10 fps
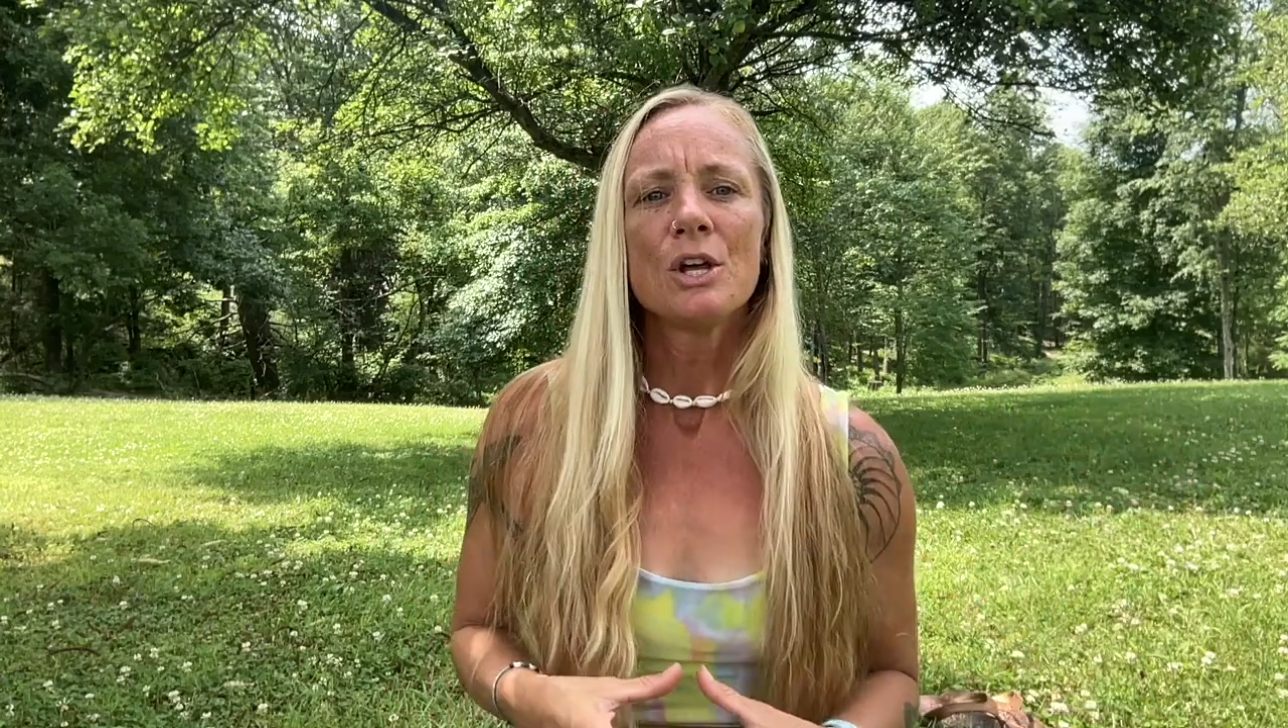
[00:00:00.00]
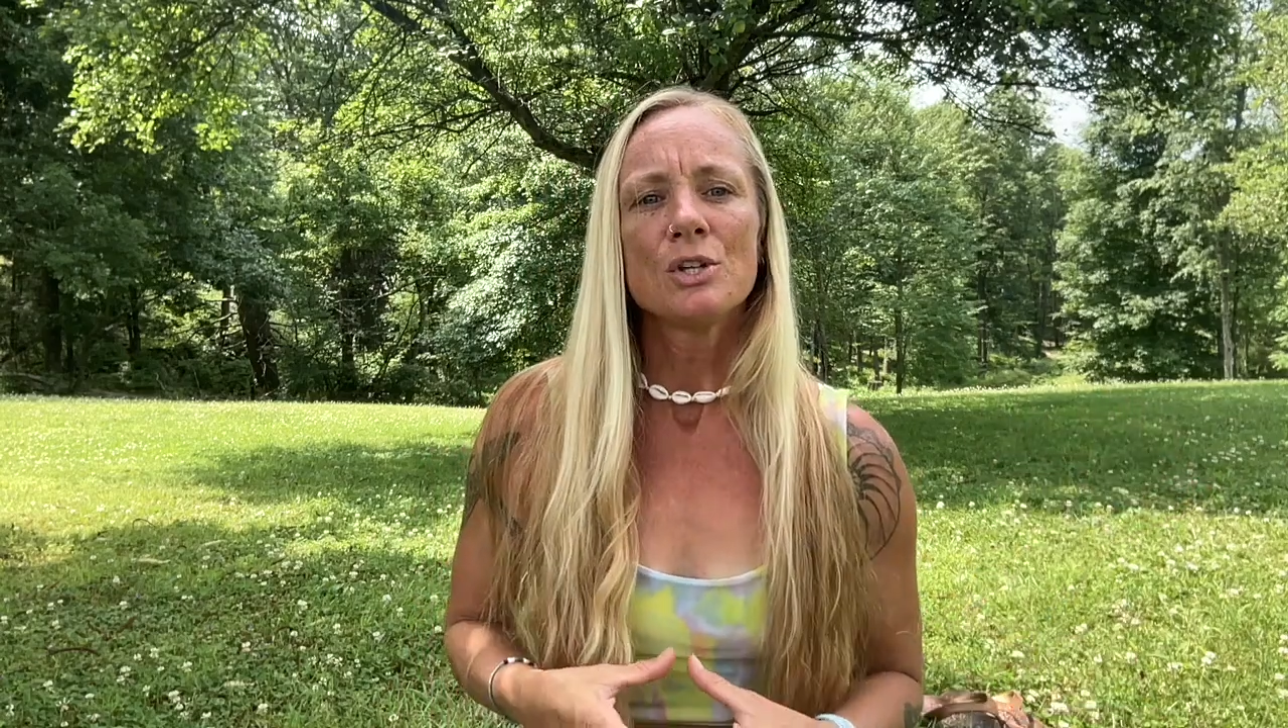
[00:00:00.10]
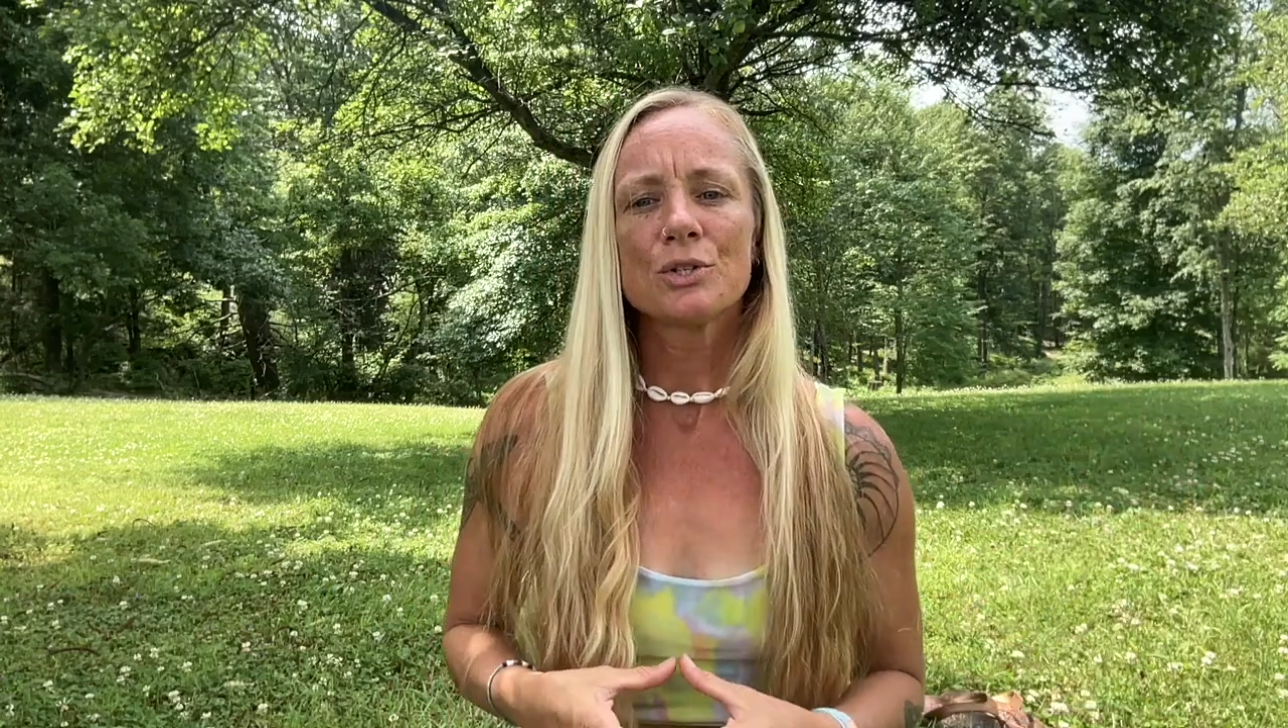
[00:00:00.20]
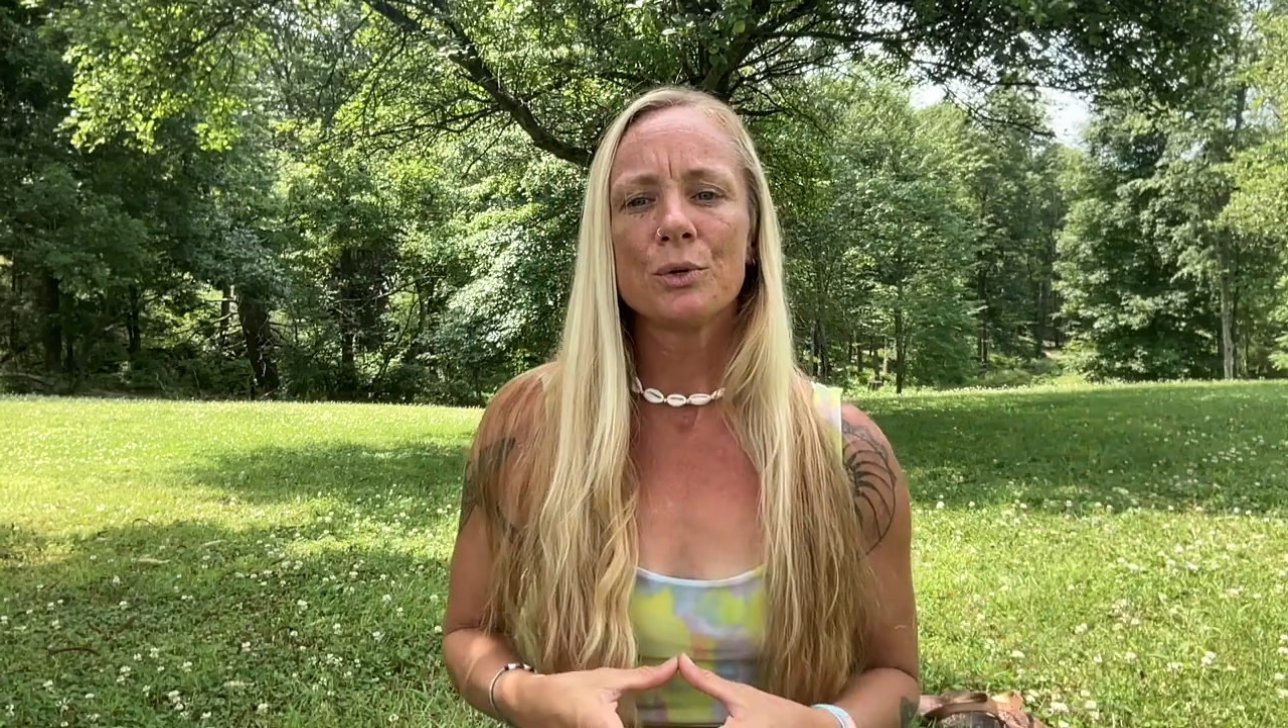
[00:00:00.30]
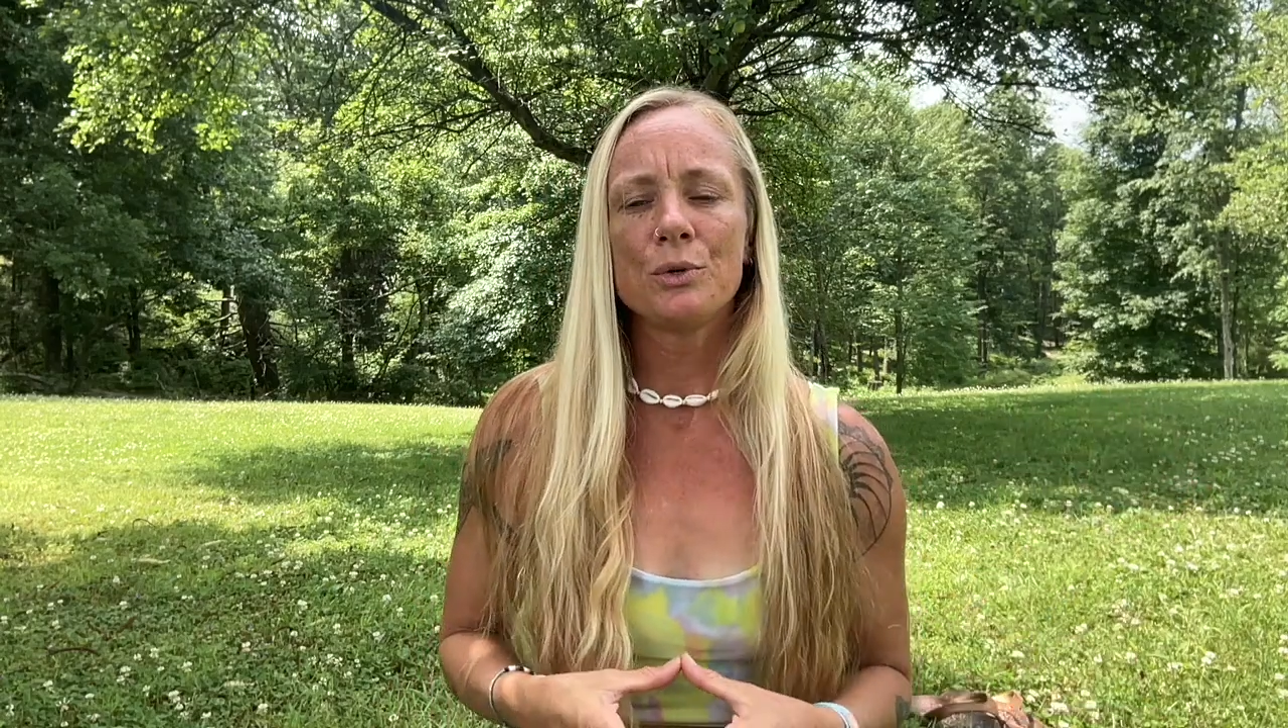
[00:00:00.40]

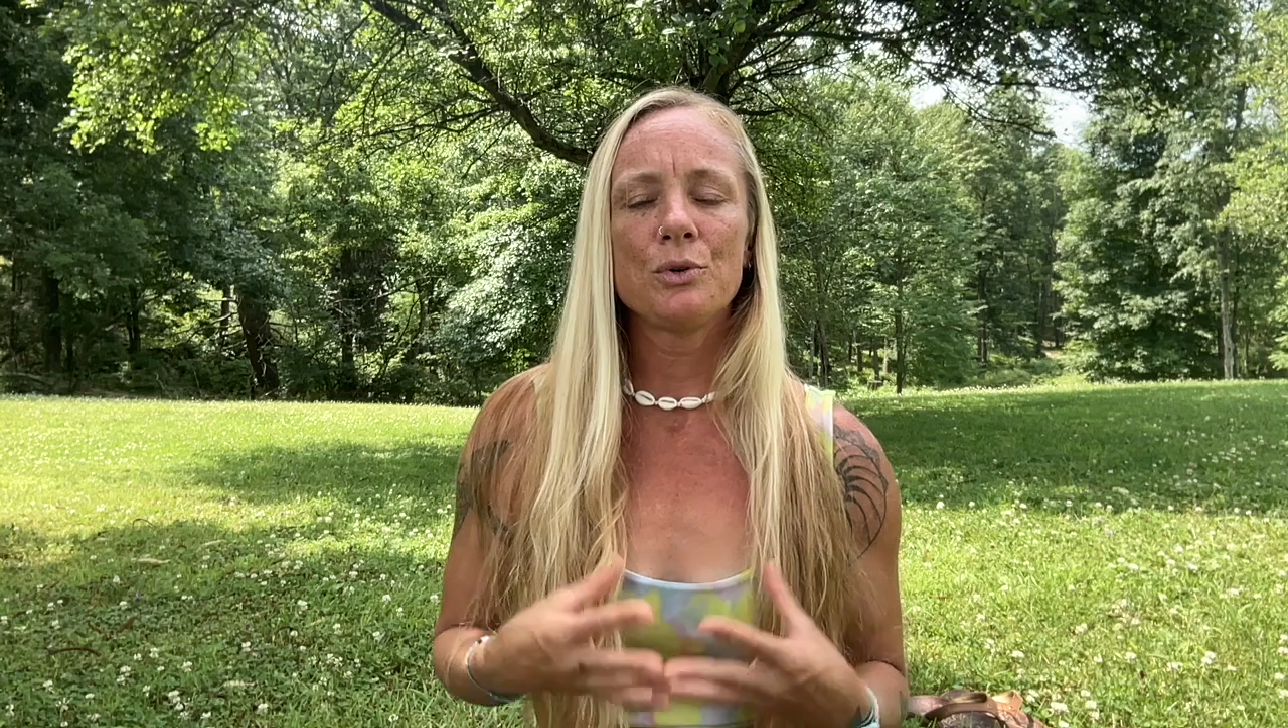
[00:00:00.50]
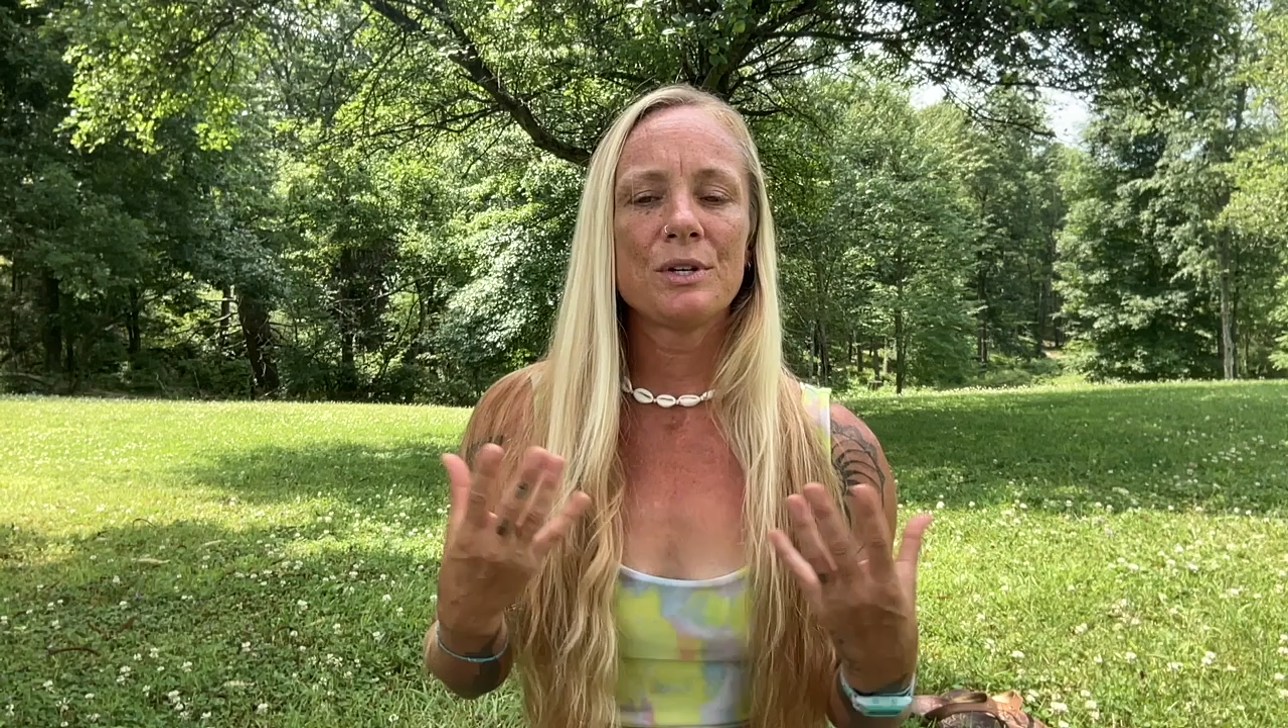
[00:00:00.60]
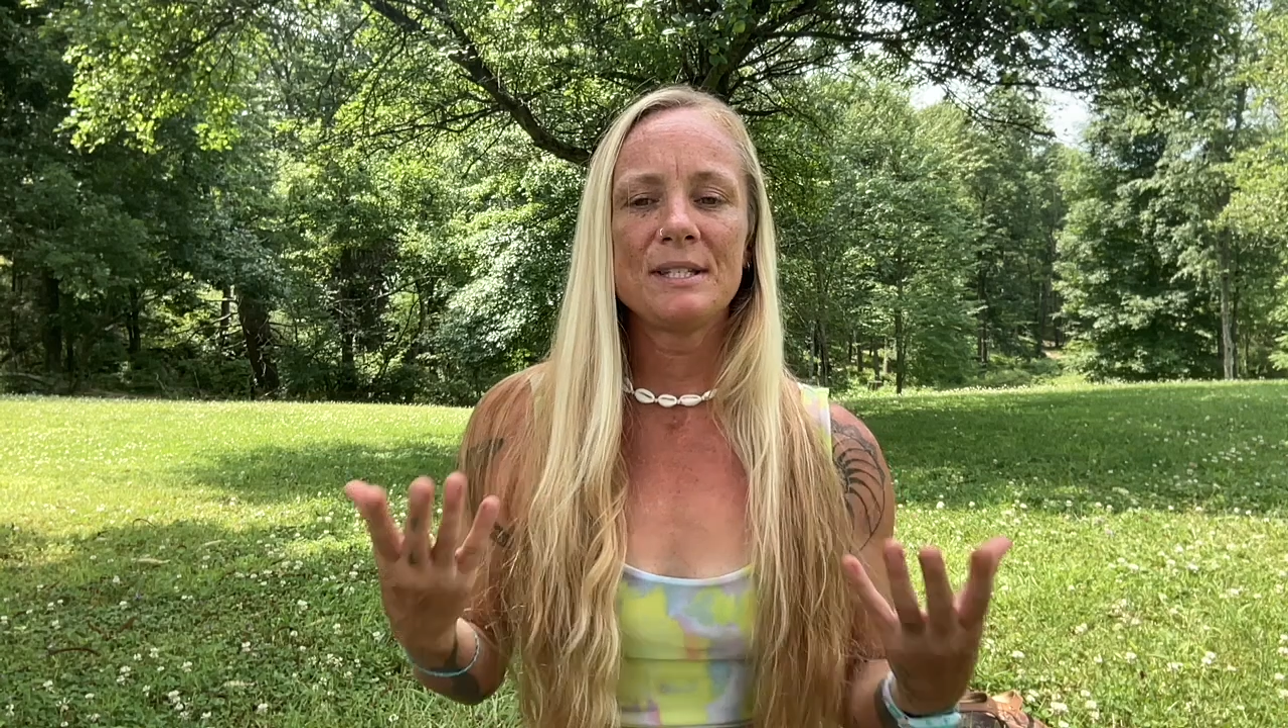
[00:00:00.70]
So you could